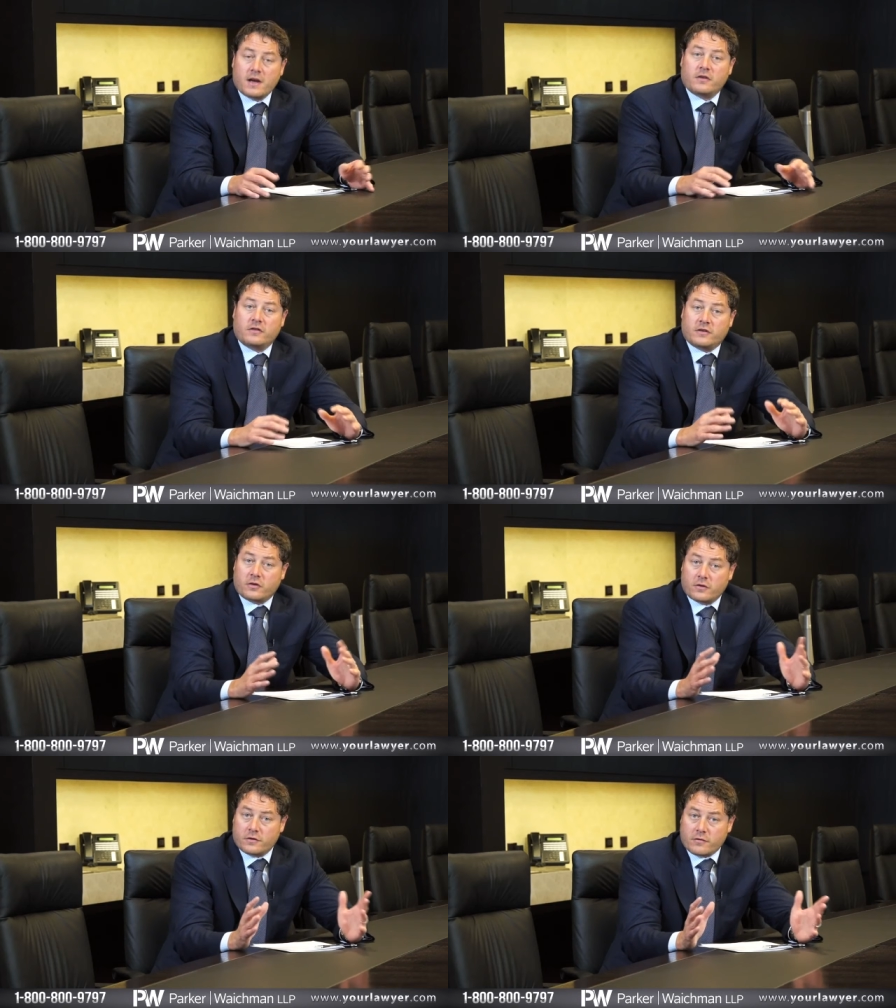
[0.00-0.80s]
She
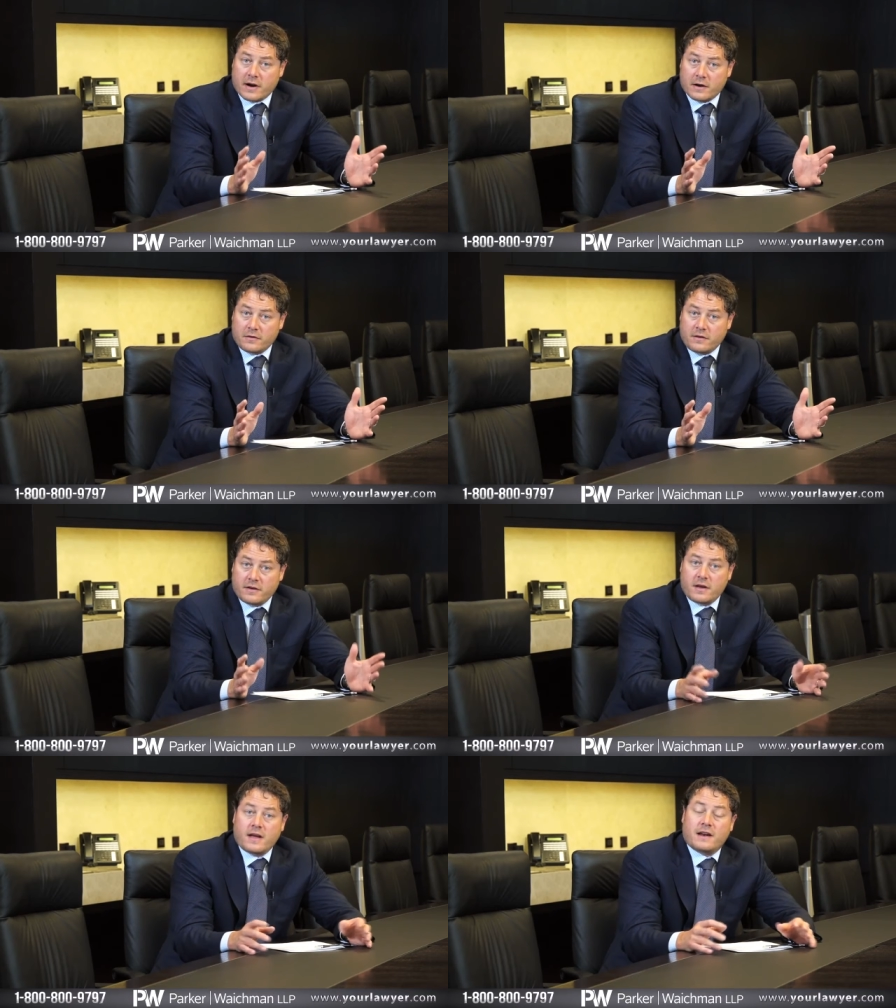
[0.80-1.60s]
turned around
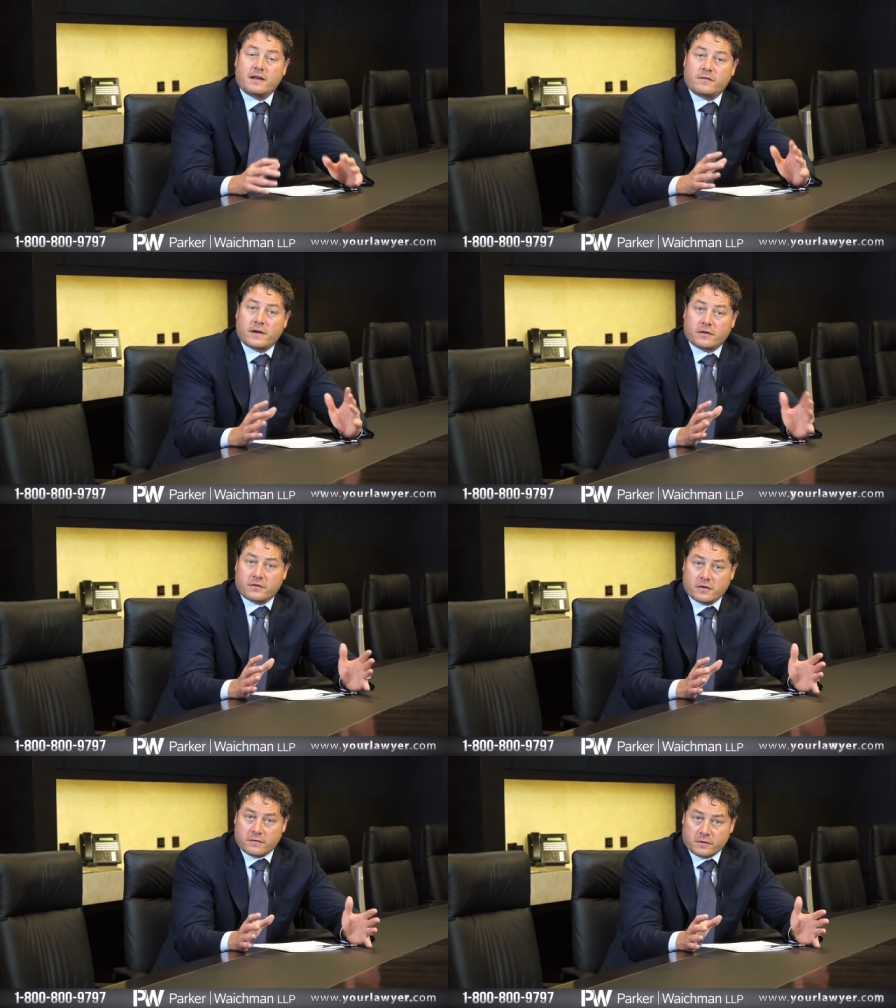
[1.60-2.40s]
and he fell
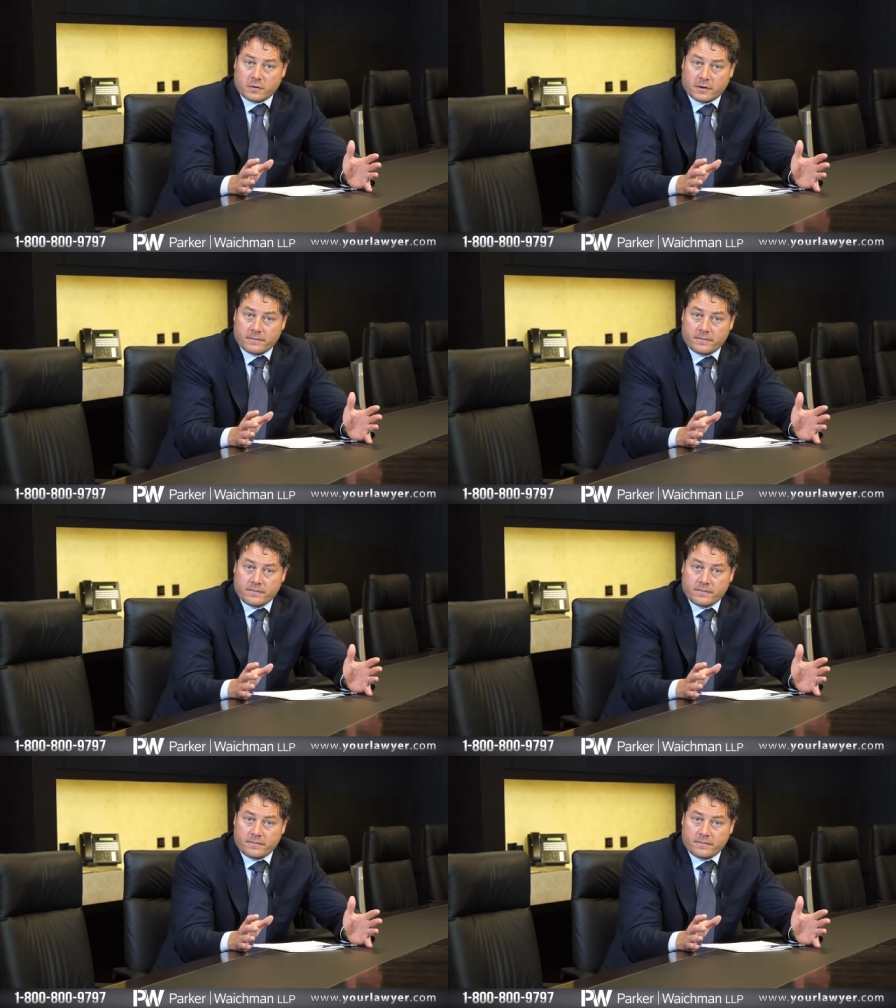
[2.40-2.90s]
to the floor.